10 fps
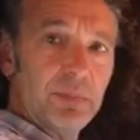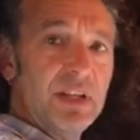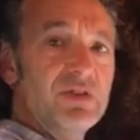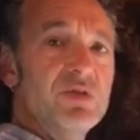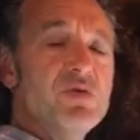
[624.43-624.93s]

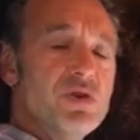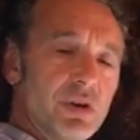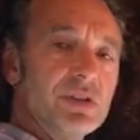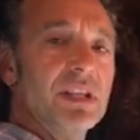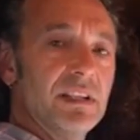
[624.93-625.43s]
Please do
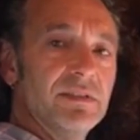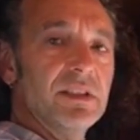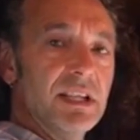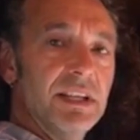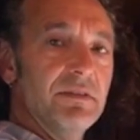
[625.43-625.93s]
not cover
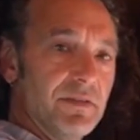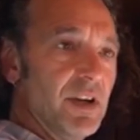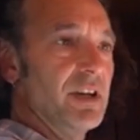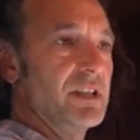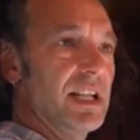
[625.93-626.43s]
the
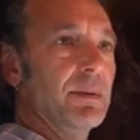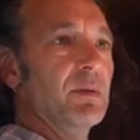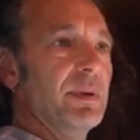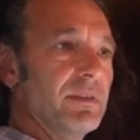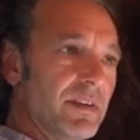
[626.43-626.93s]
inverter. That
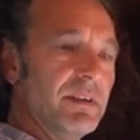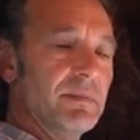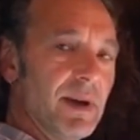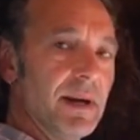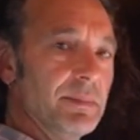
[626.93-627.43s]
would be a very
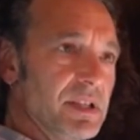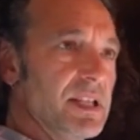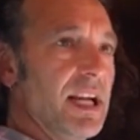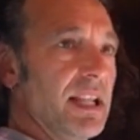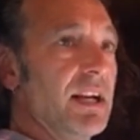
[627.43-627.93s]
bad
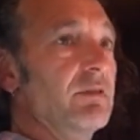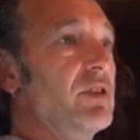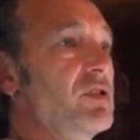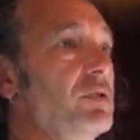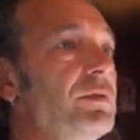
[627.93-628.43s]
mistake. That
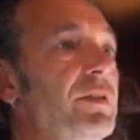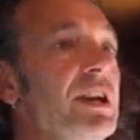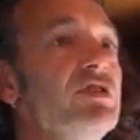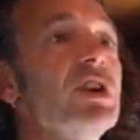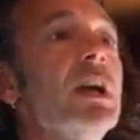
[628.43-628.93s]
runs your
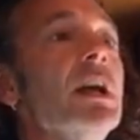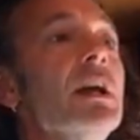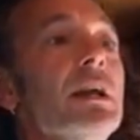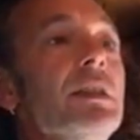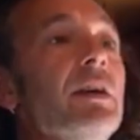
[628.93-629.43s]
fridge.
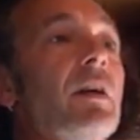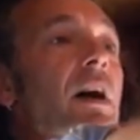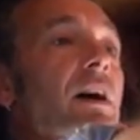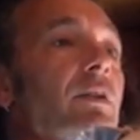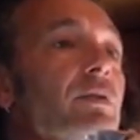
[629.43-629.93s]
There
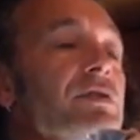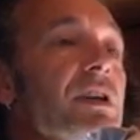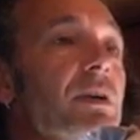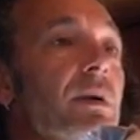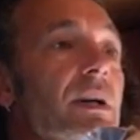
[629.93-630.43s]
are
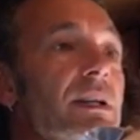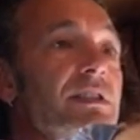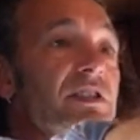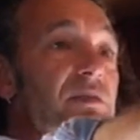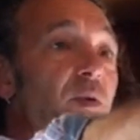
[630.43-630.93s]
also a
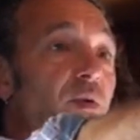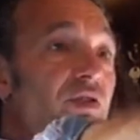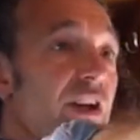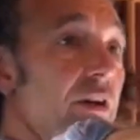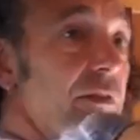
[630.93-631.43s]
small
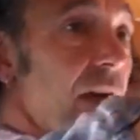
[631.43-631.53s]
shelf